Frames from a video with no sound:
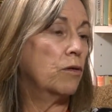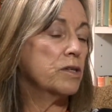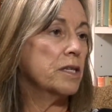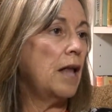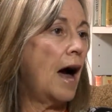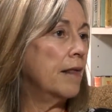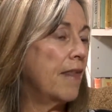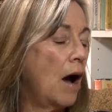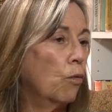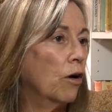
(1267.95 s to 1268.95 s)
There was a lot of
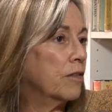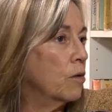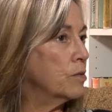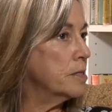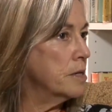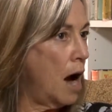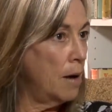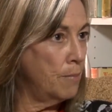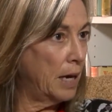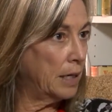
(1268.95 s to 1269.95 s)
that work that was
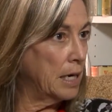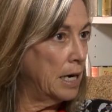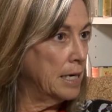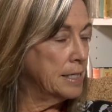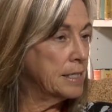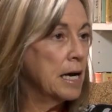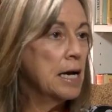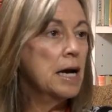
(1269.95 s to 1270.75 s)
not mechanized,